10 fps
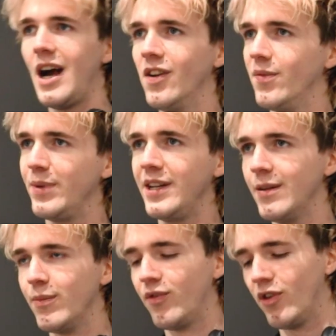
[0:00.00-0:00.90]
I love
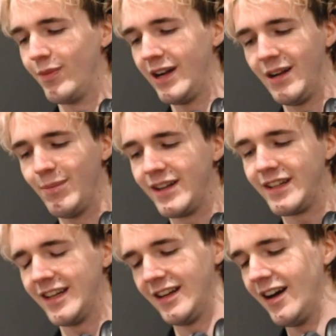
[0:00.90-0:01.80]
medium format and my
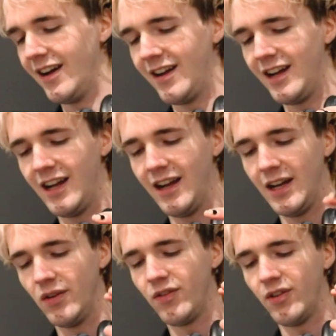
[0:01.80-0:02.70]
TLR,
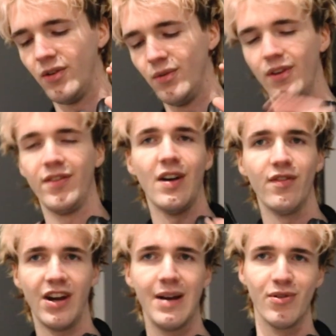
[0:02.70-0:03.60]
and also the
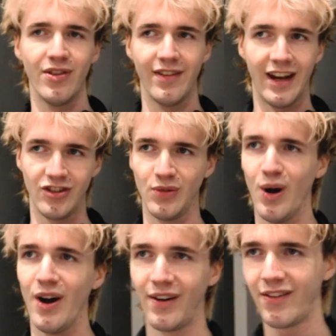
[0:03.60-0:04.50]
self-timer on this actually
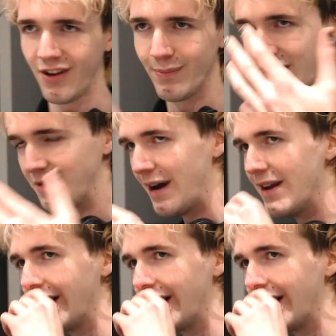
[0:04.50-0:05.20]
works compared to my